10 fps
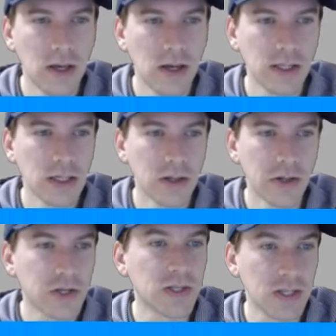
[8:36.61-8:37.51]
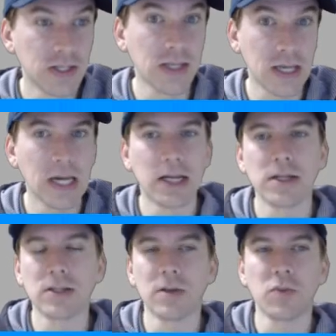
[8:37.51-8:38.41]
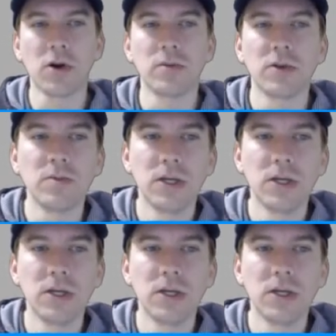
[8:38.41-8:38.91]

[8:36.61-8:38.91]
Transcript: as it looks scanned is the problem.